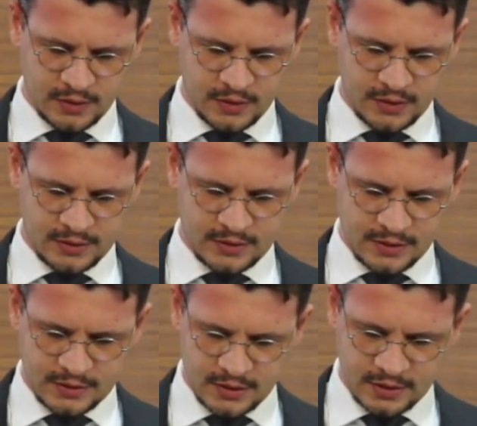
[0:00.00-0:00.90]
He
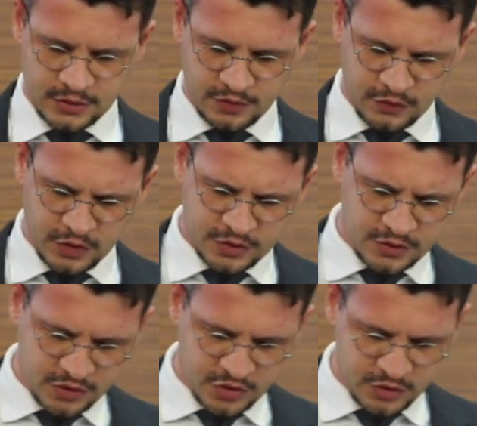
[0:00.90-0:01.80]
says this conversion
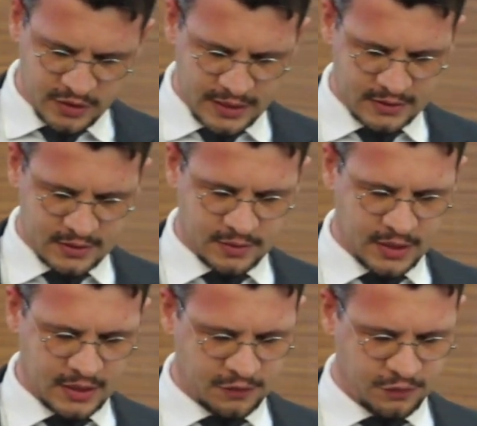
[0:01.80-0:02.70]
to Judaism
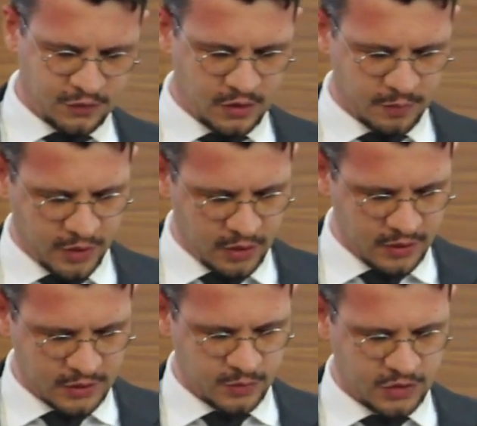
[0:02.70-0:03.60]
has a few
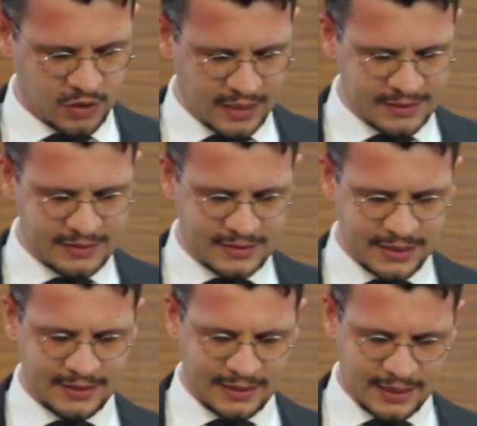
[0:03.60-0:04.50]
components which are
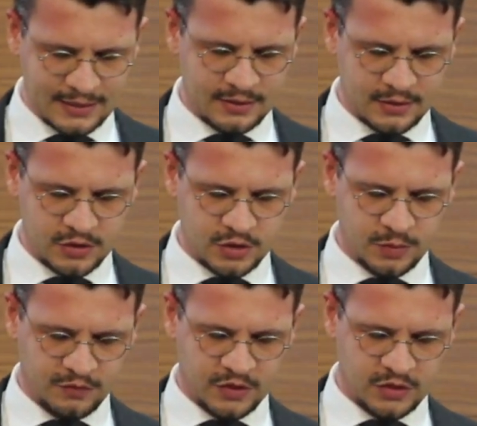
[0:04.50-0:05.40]
undertaken under the
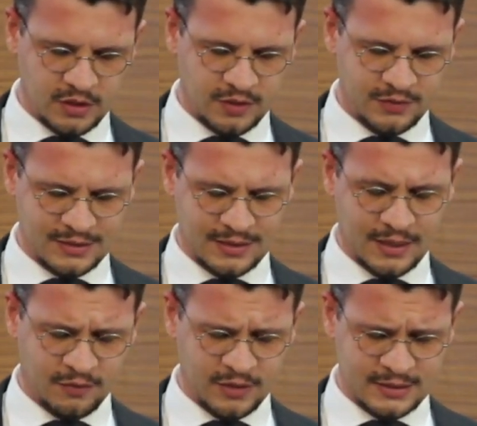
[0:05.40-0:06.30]
supervision of, a,
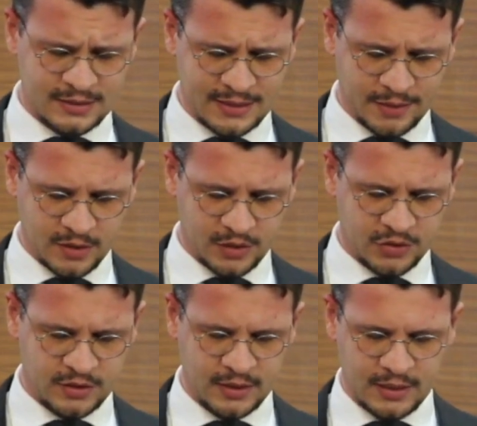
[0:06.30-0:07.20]
of an
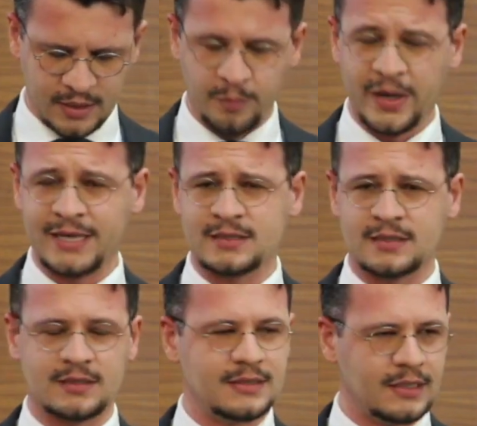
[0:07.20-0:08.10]
established Beit
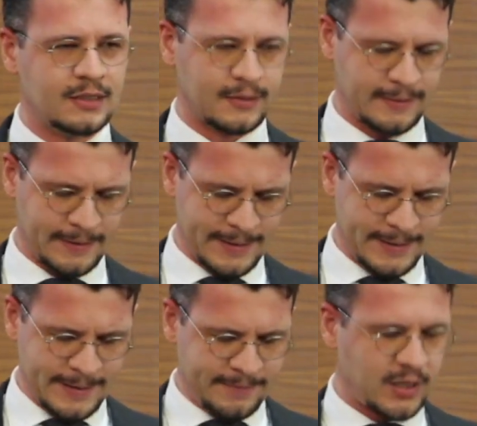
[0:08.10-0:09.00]
Din.
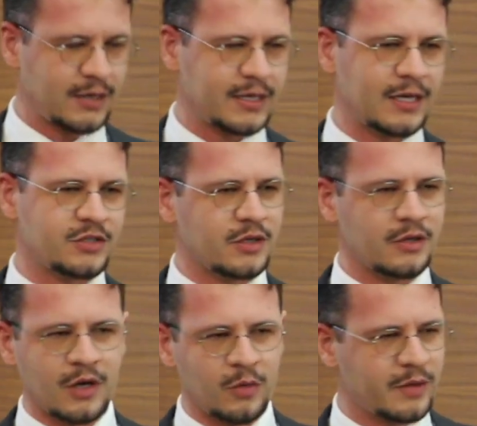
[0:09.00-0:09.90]
Now, in case you don't
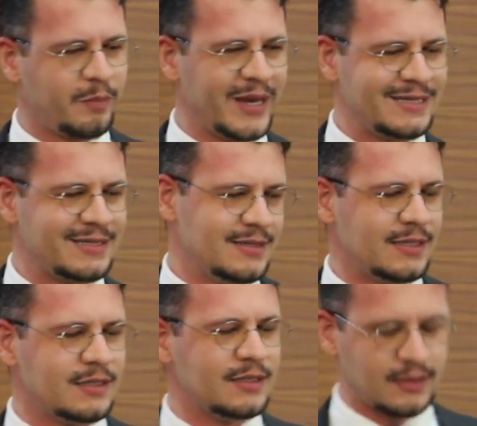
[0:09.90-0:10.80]
know what a Beit
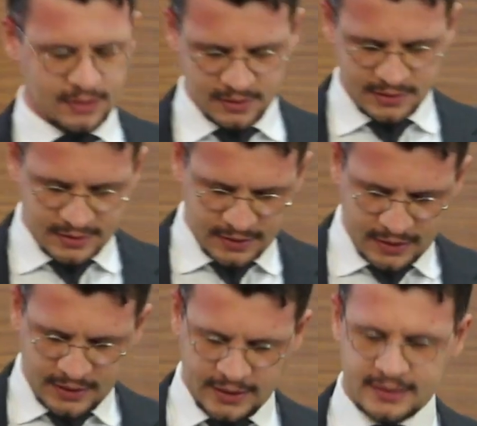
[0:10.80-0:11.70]
Din is,
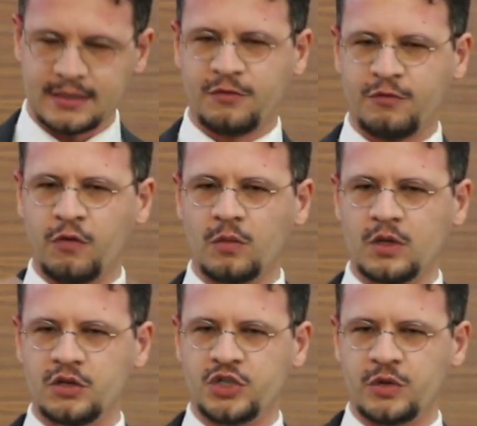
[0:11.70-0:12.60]
it's a
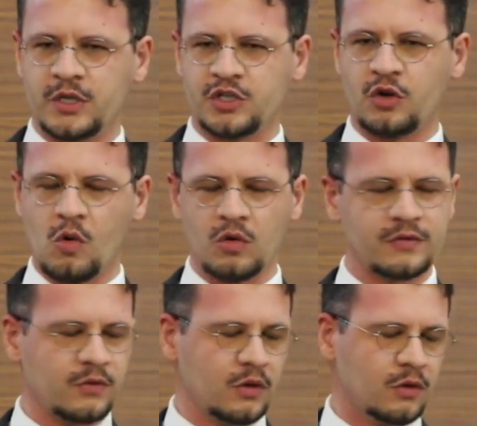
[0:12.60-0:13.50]
formal Jewish court
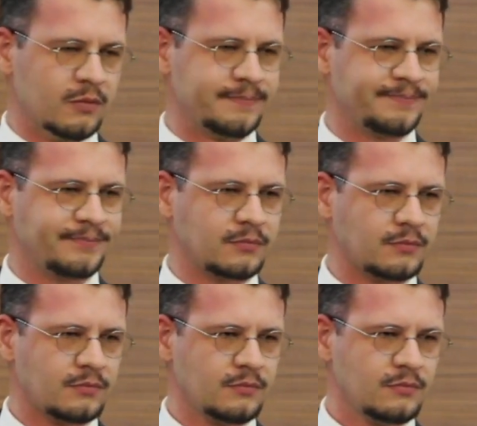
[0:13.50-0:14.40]
of law
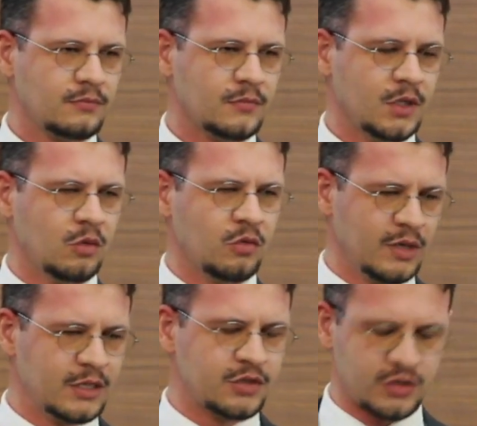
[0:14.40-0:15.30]
or
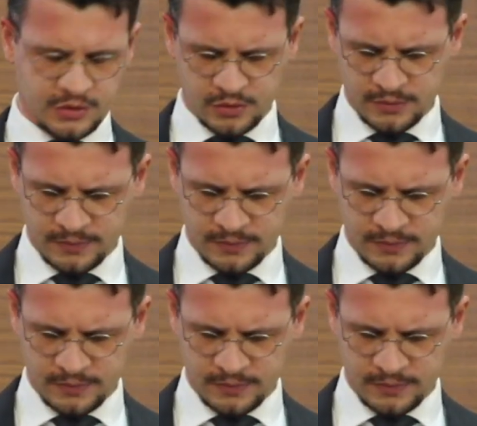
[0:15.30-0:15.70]
religious law.